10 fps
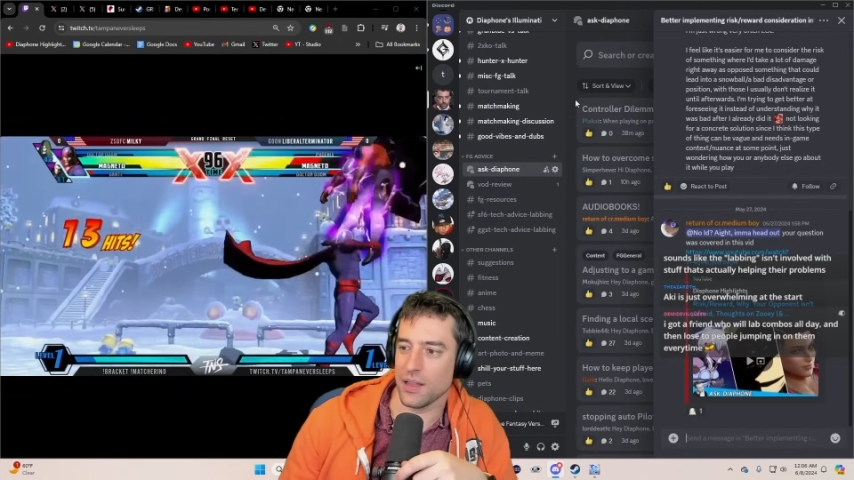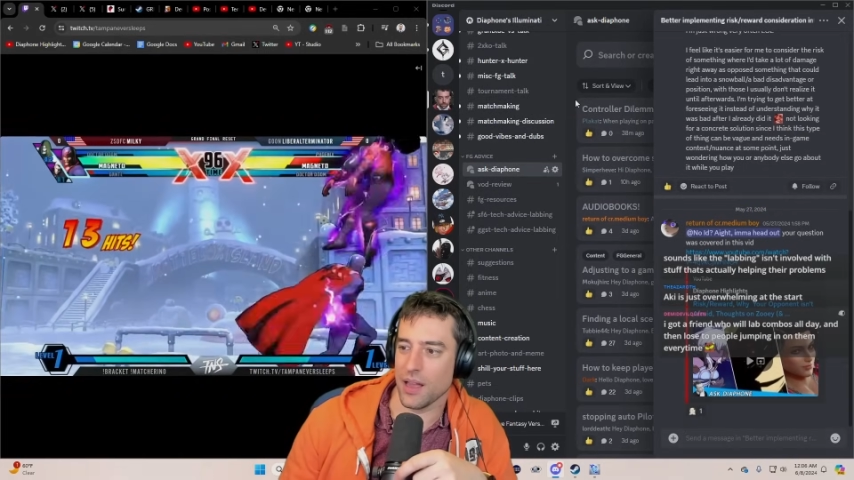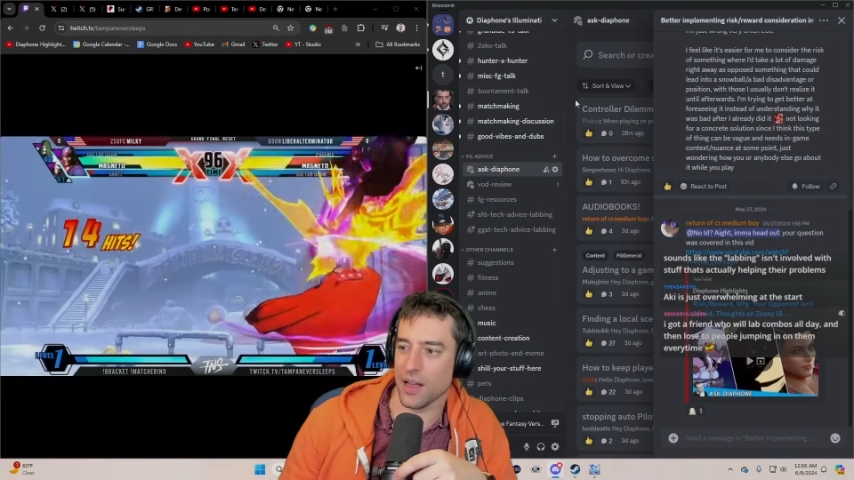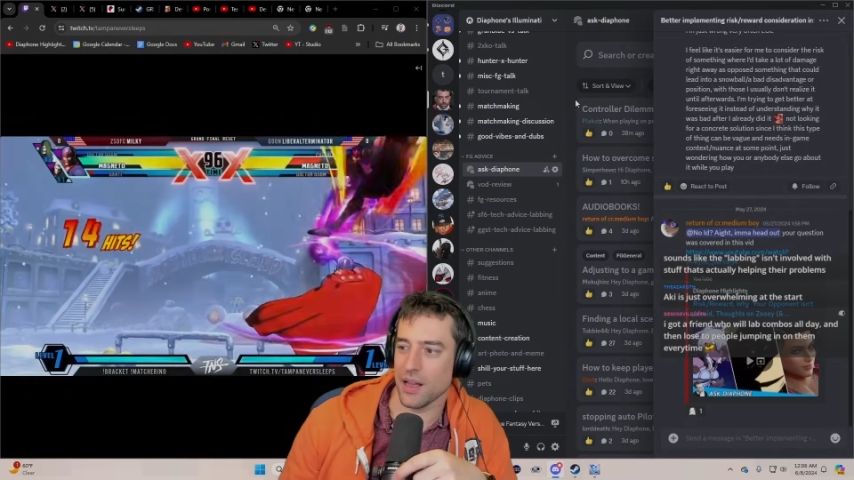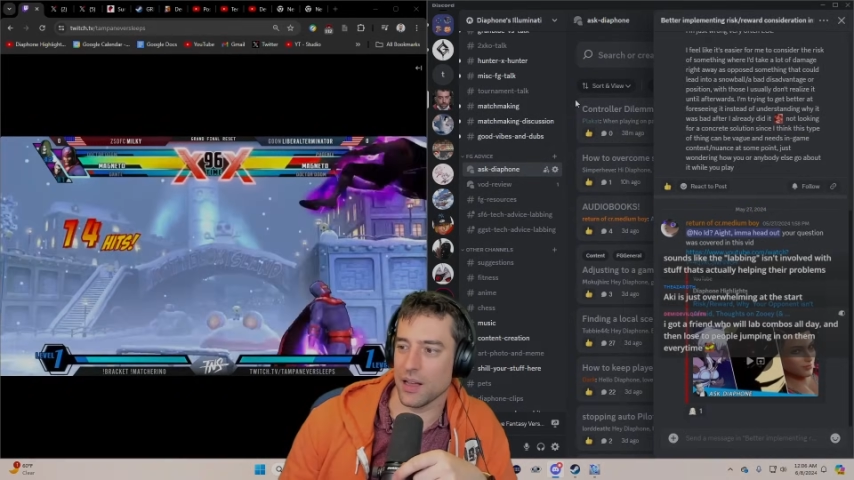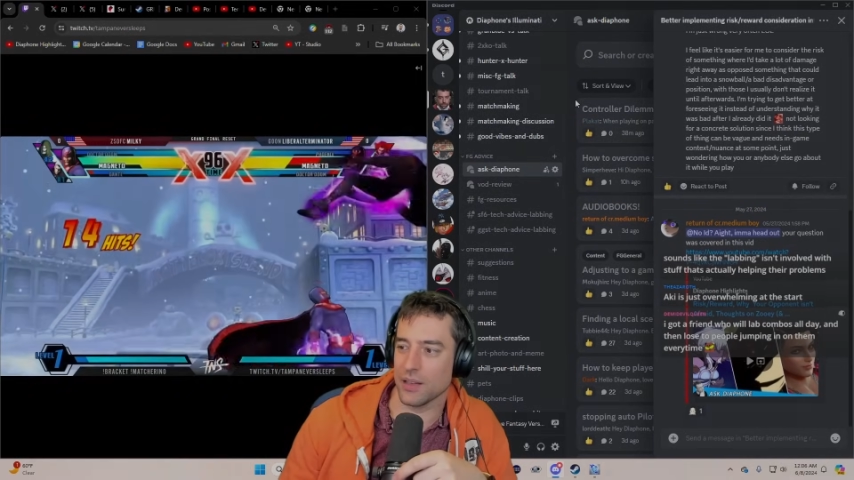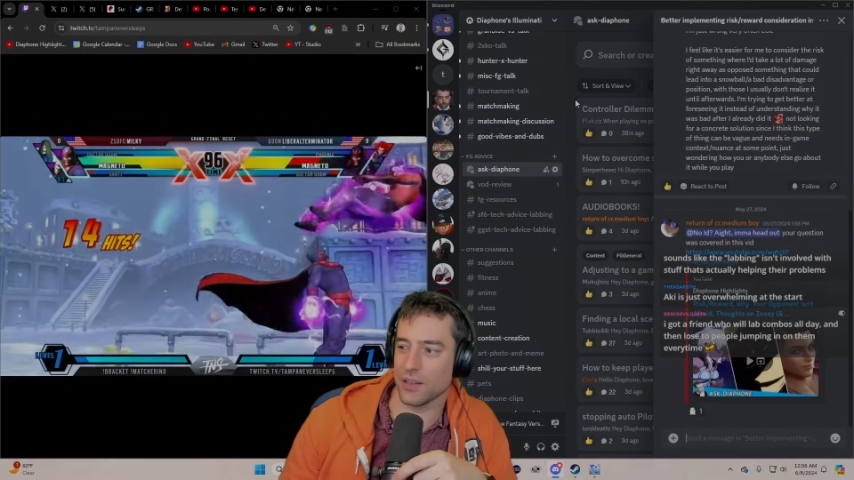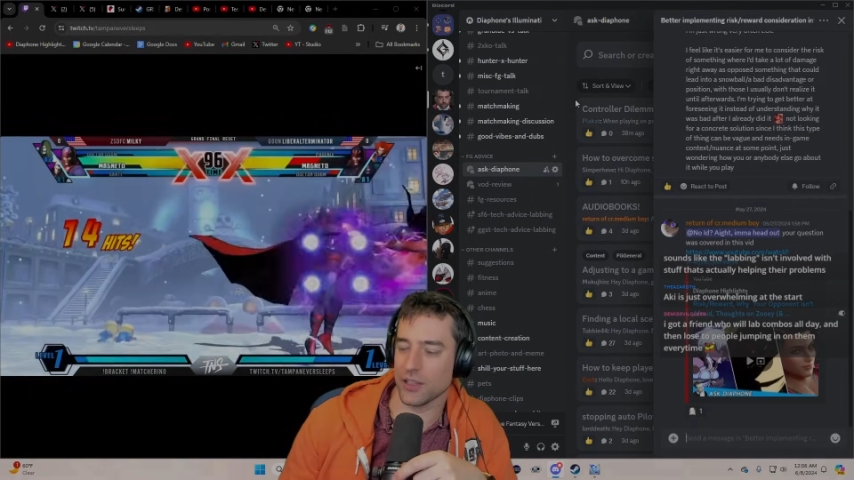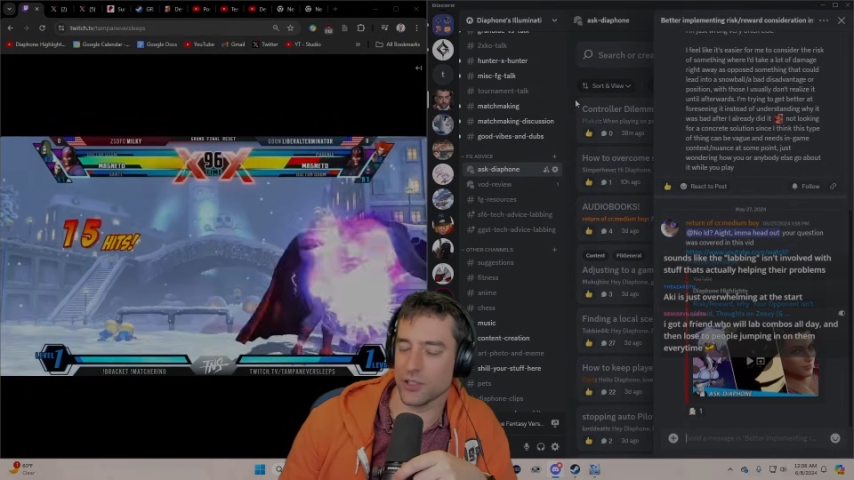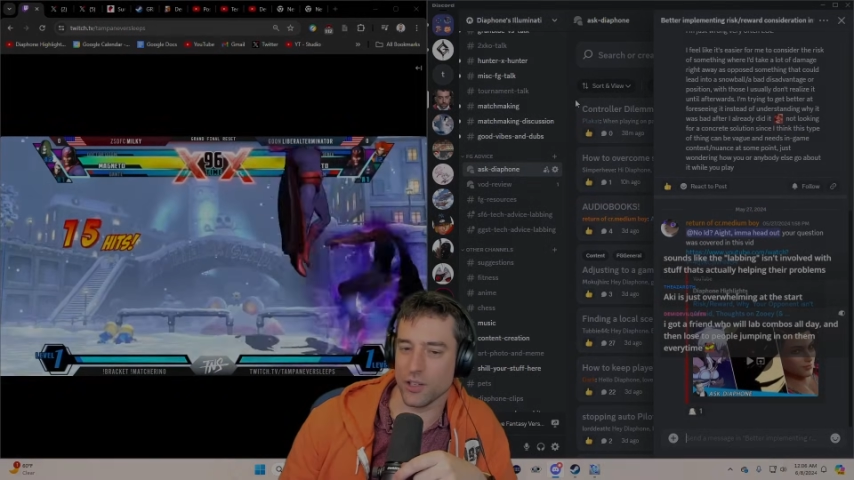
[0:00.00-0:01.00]

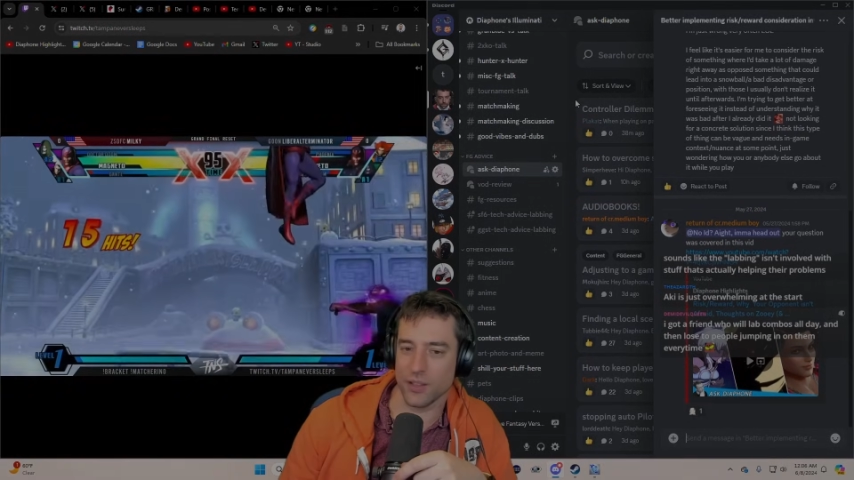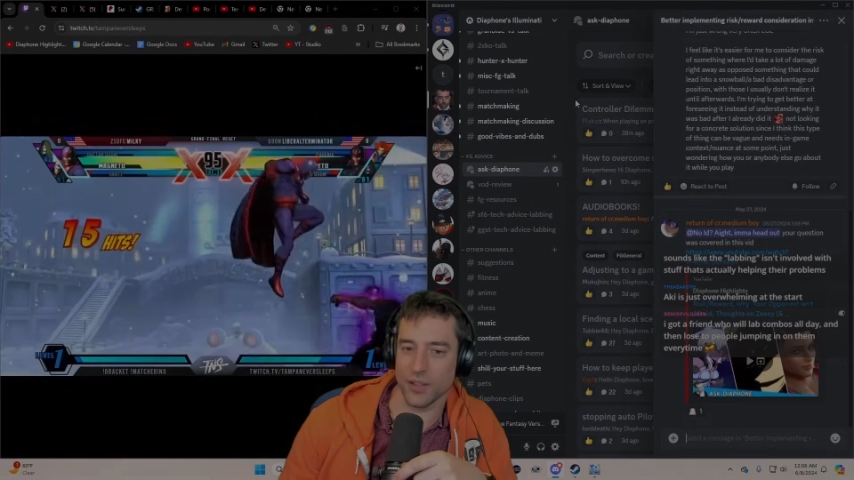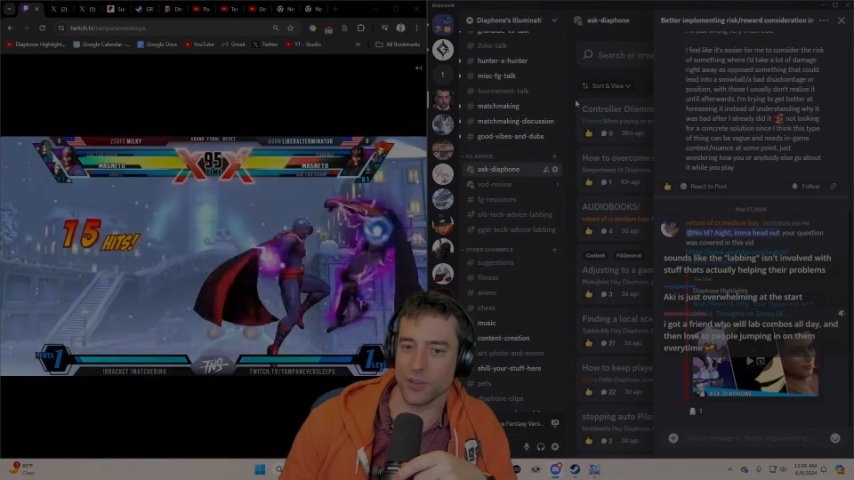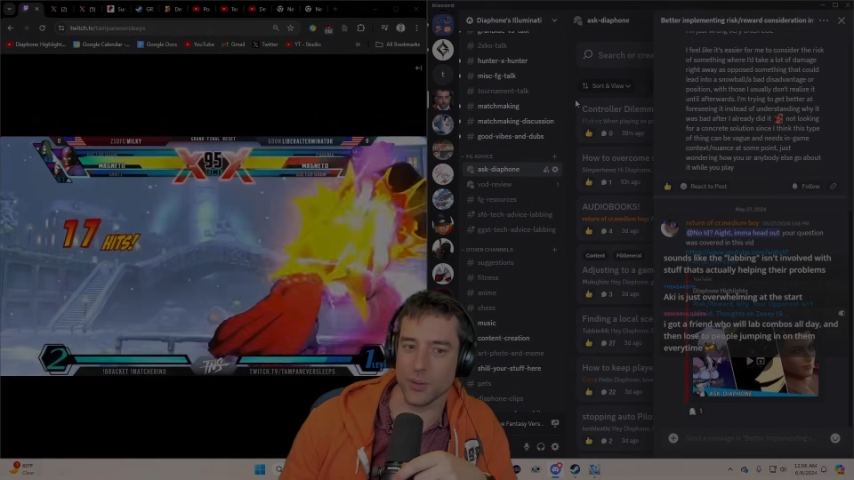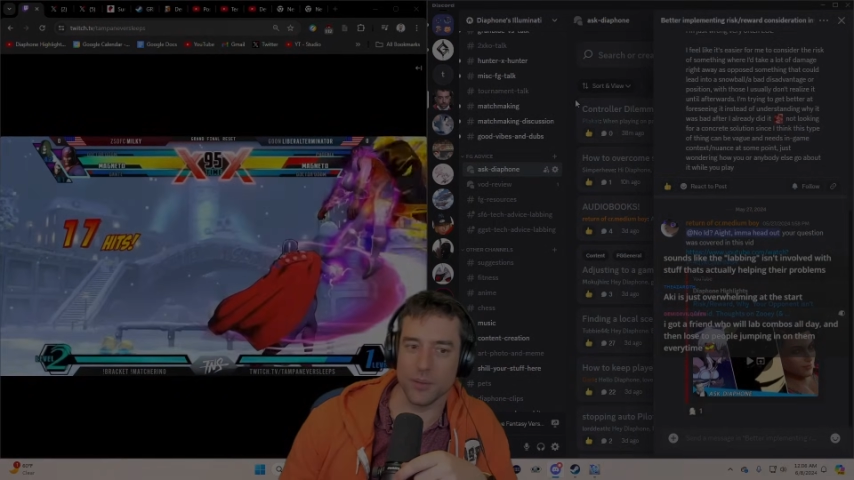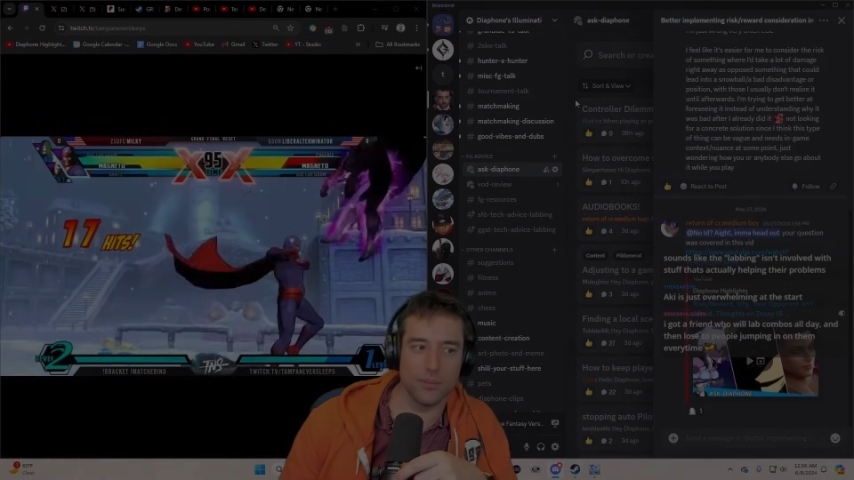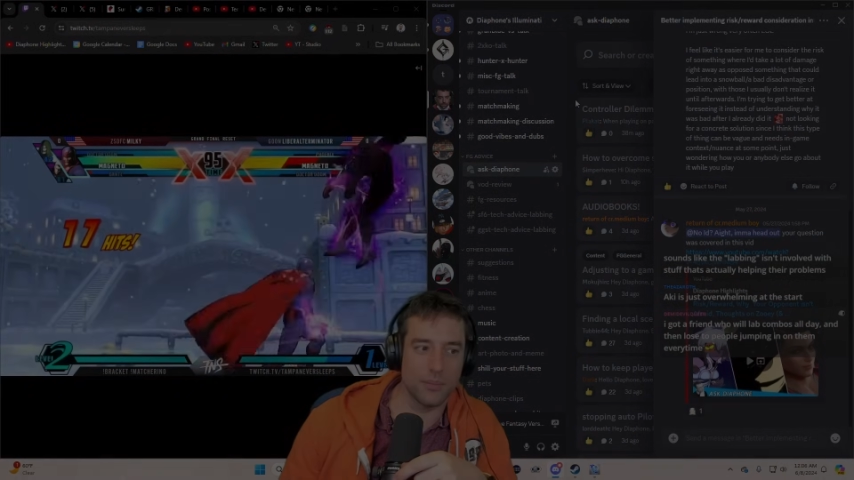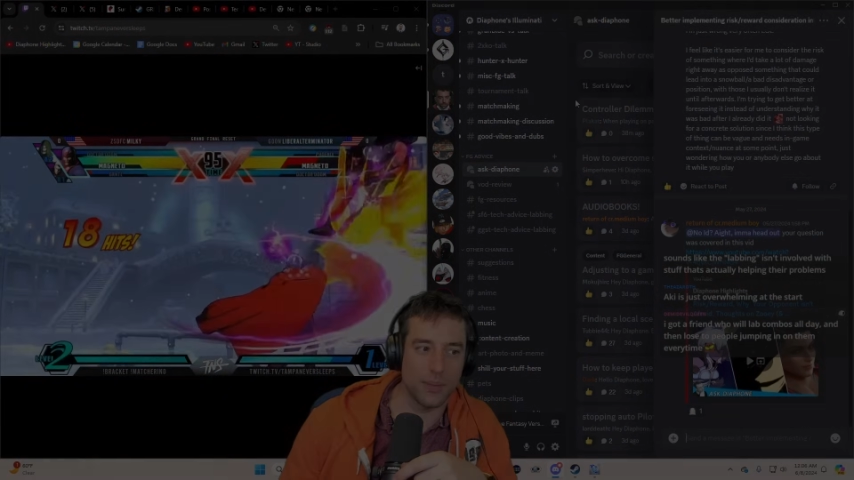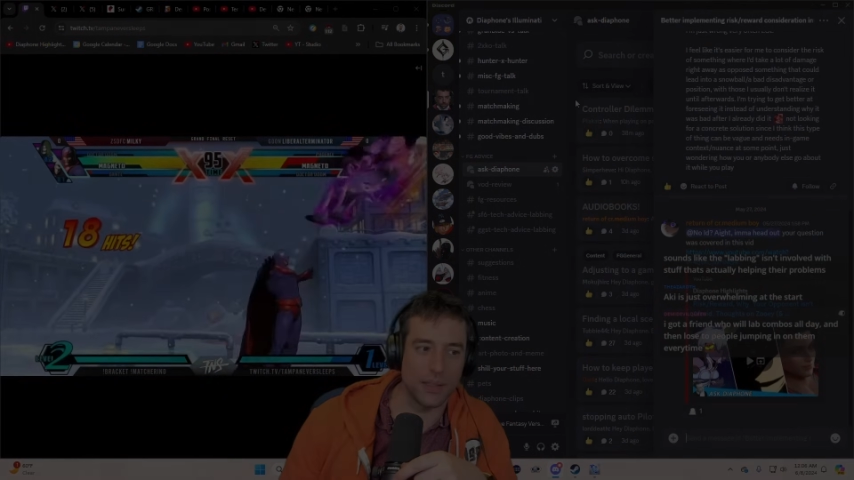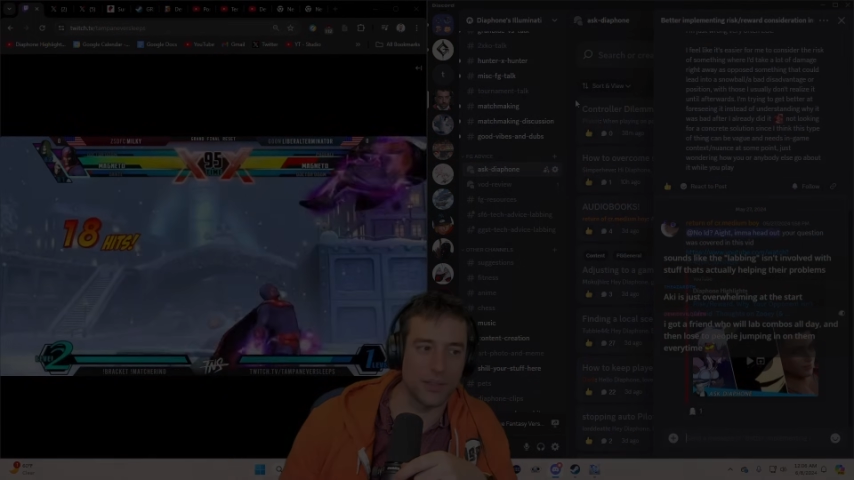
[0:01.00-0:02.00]
Catch y'all in the next one.
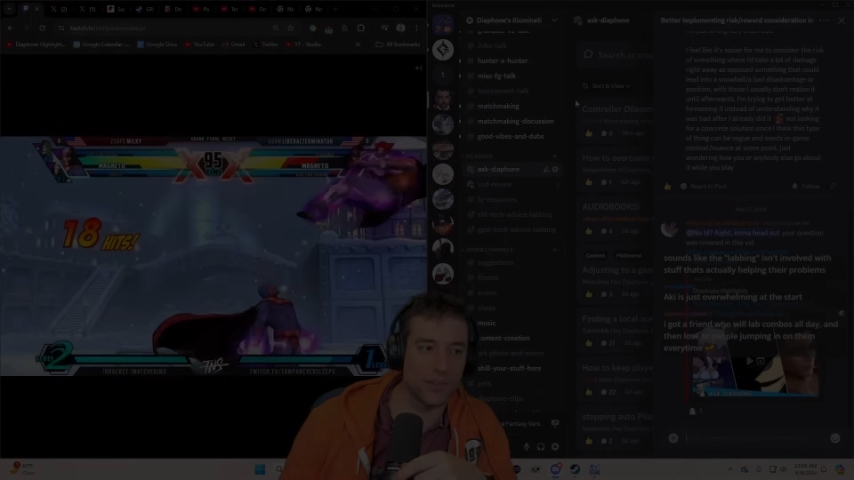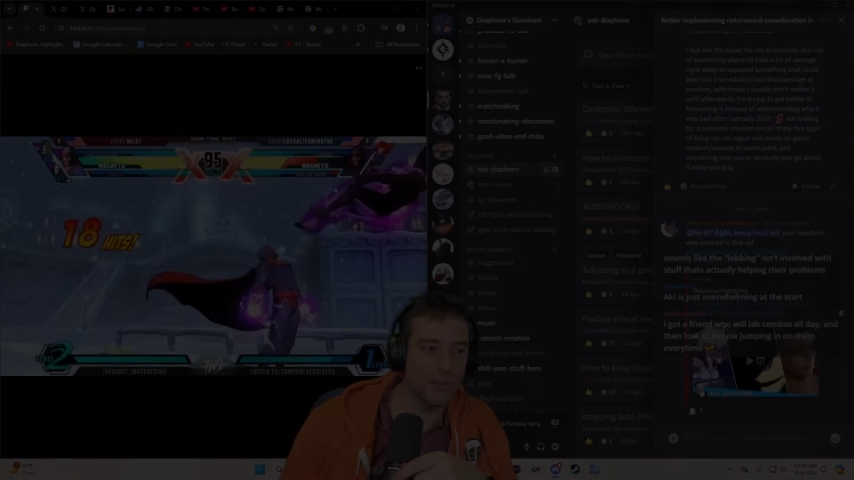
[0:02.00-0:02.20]
Peace.